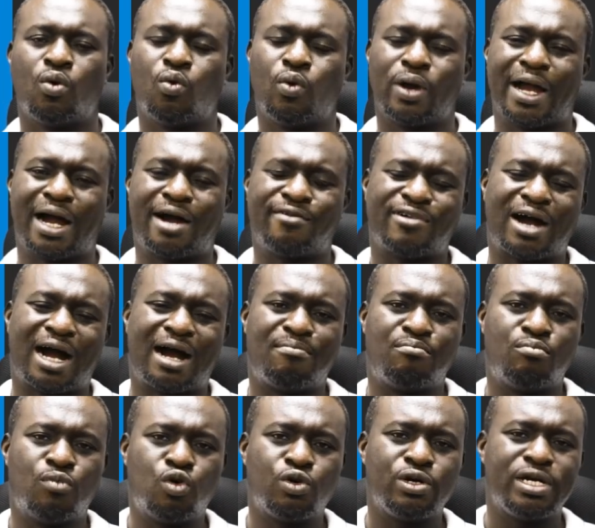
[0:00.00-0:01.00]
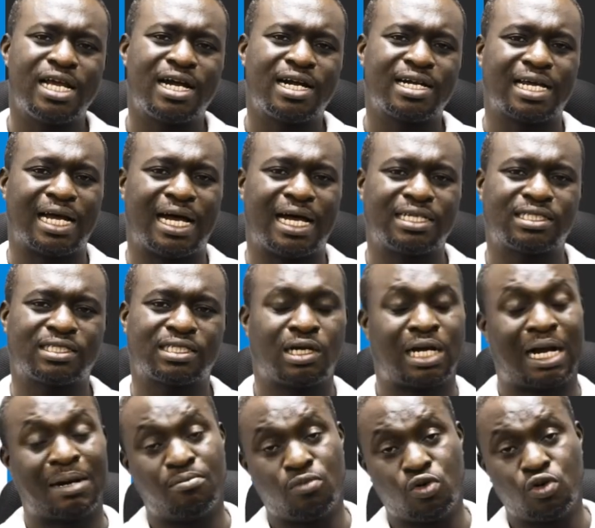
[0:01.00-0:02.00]
we have ammonia gas,
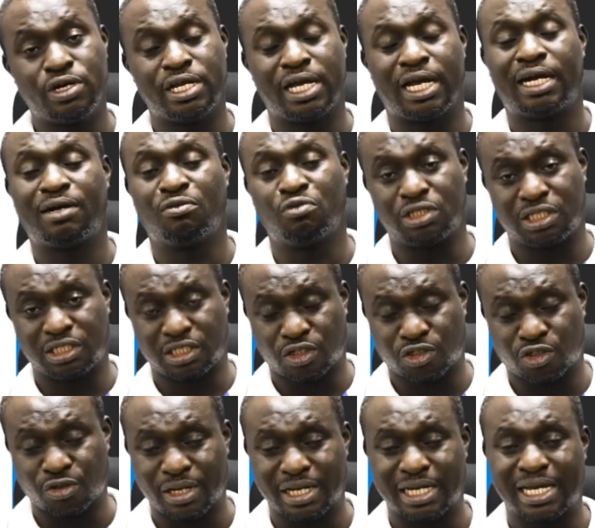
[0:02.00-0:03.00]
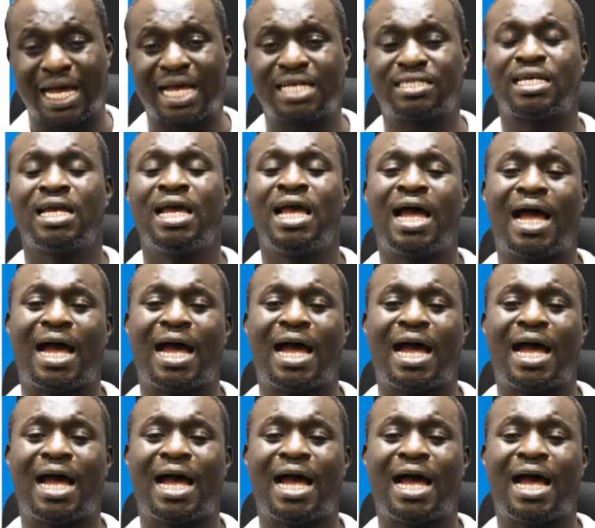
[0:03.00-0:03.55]
ammonia, which is also a gas,